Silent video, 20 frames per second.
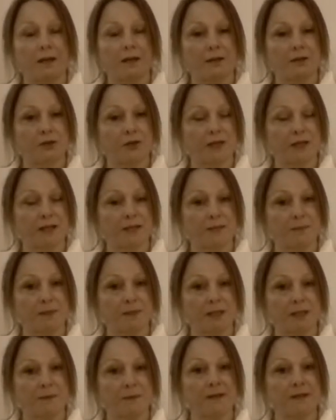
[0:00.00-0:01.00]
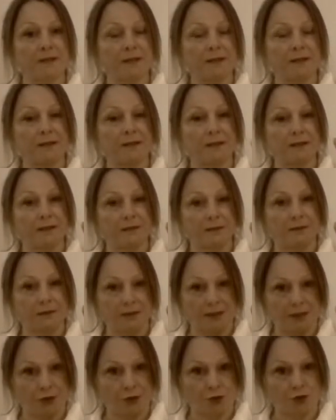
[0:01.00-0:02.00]
Transmediums,
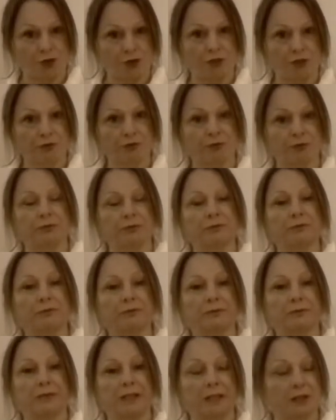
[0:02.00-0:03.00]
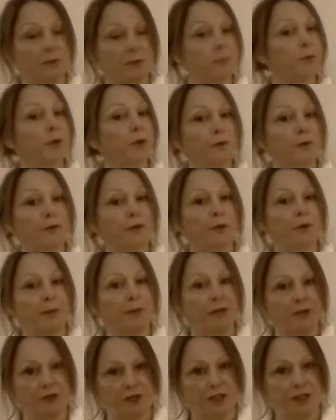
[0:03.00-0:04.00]
in general, it's pure form
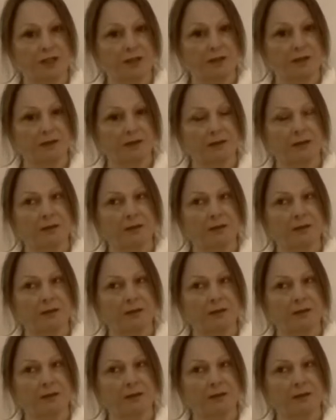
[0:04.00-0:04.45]
educators.